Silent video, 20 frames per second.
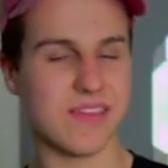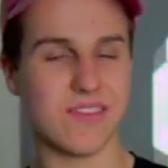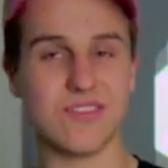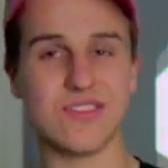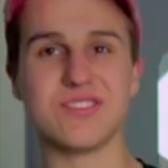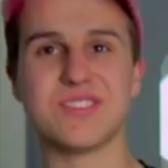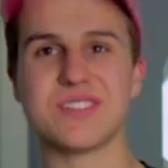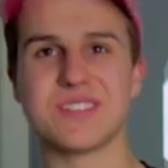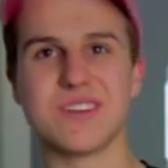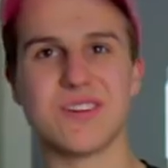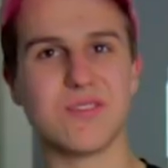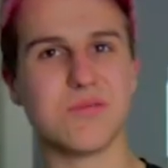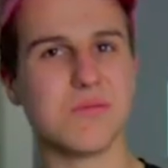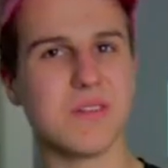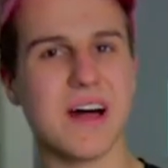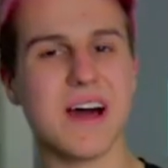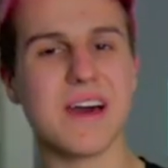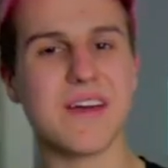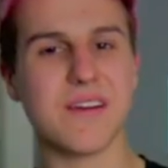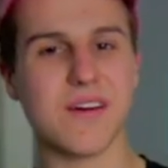there's a
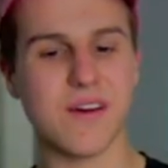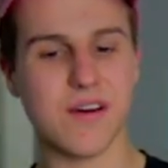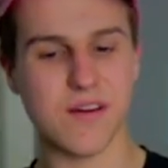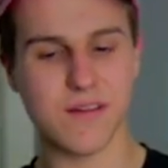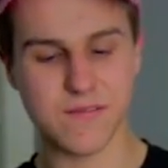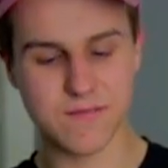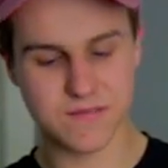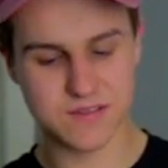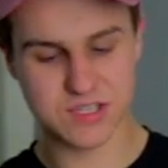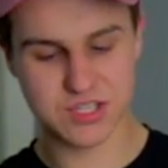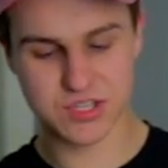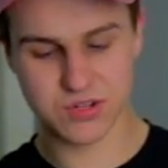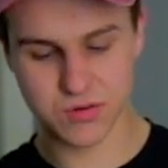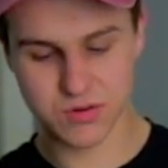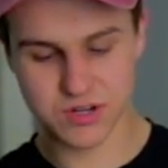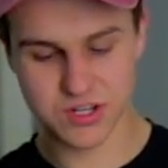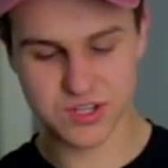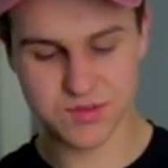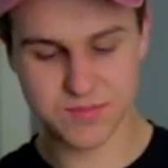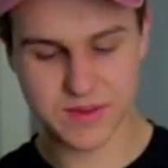lot of
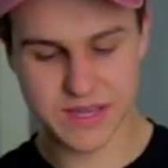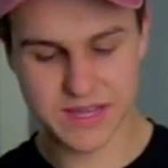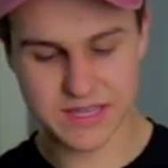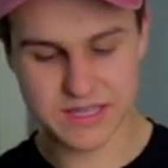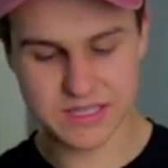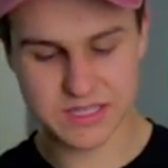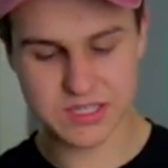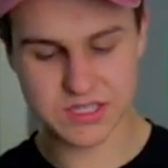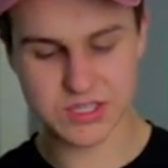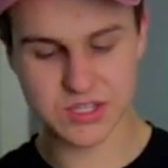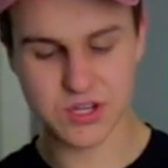storage space,